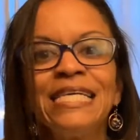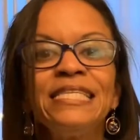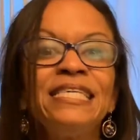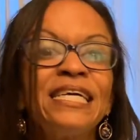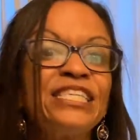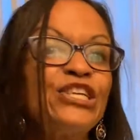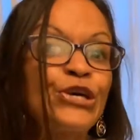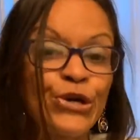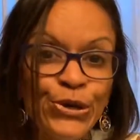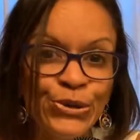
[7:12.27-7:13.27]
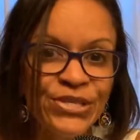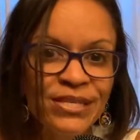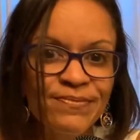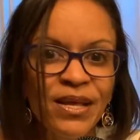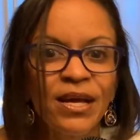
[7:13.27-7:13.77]
Does it hurt?
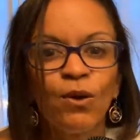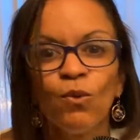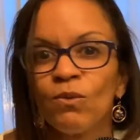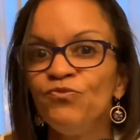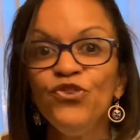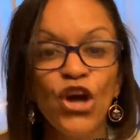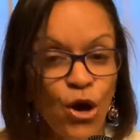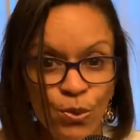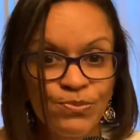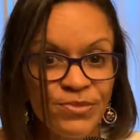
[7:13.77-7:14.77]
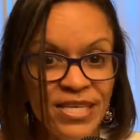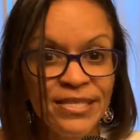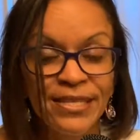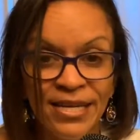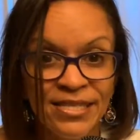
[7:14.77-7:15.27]
No, it
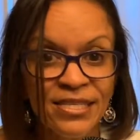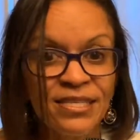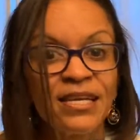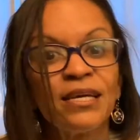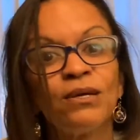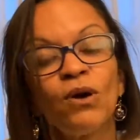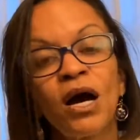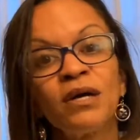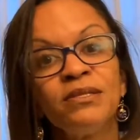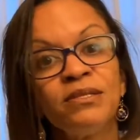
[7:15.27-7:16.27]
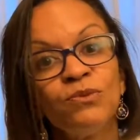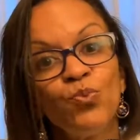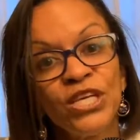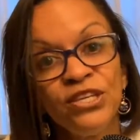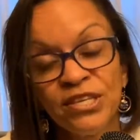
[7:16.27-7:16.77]
doesn't.
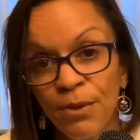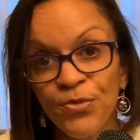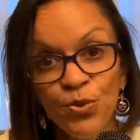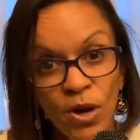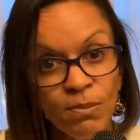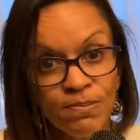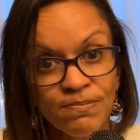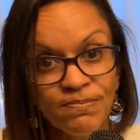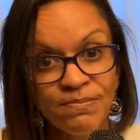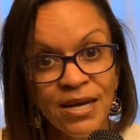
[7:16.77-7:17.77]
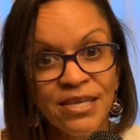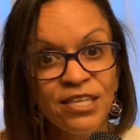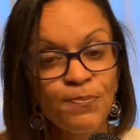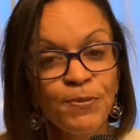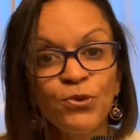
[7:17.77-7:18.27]
We numb you up. I tell
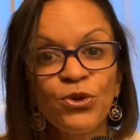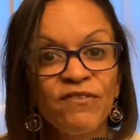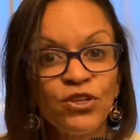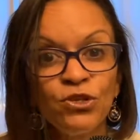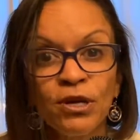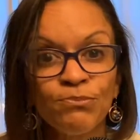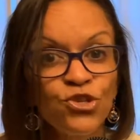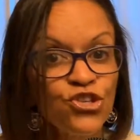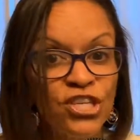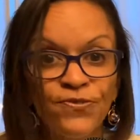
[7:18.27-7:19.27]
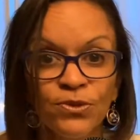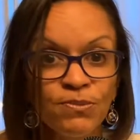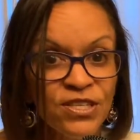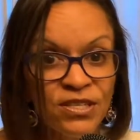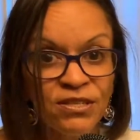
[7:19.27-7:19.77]
people you have a numb tushy for the
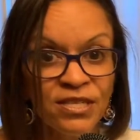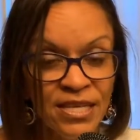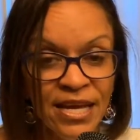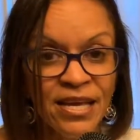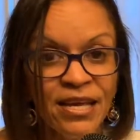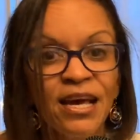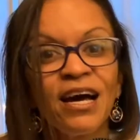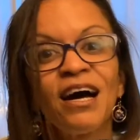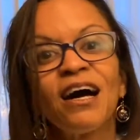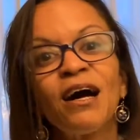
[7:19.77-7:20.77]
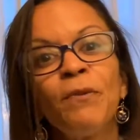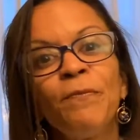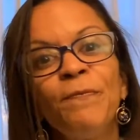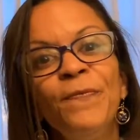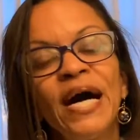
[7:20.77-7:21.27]
rest of the day,
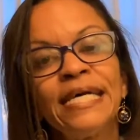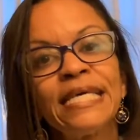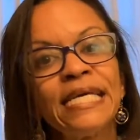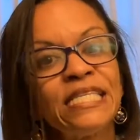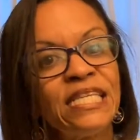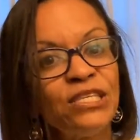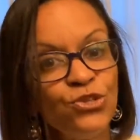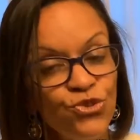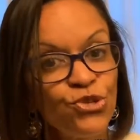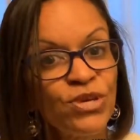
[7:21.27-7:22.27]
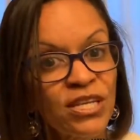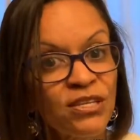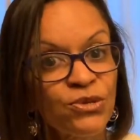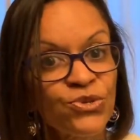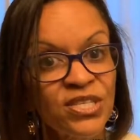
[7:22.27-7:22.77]
but that you do get a
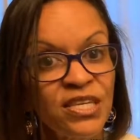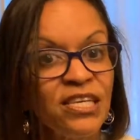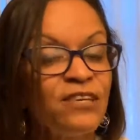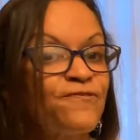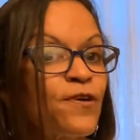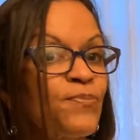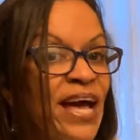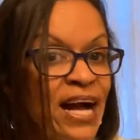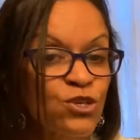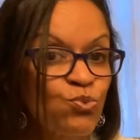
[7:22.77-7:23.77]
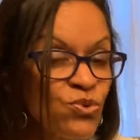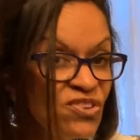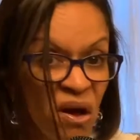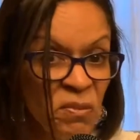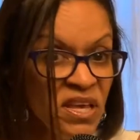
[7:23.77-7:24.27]
little stinging from the actual
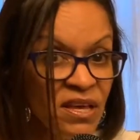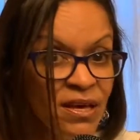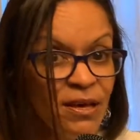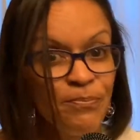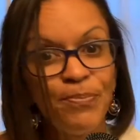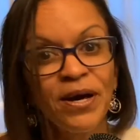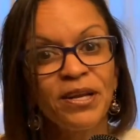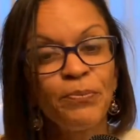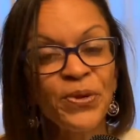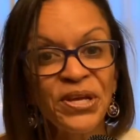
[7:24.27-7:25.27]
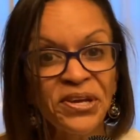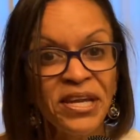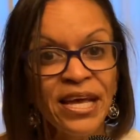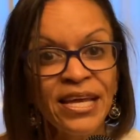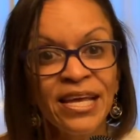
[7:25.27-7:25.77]
numbing. But I'm pretty good
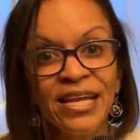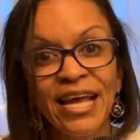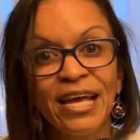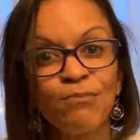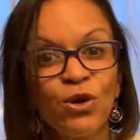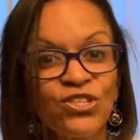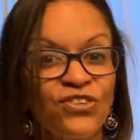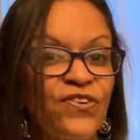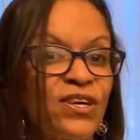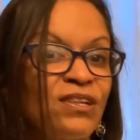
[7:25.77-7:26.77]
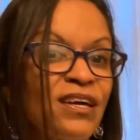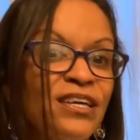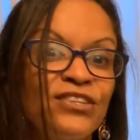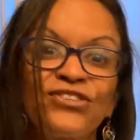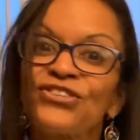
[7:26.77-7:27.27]
at it, and most of our
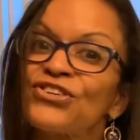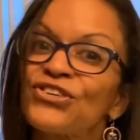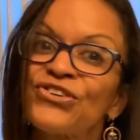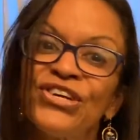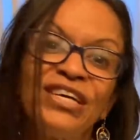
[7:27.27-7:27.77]
clients are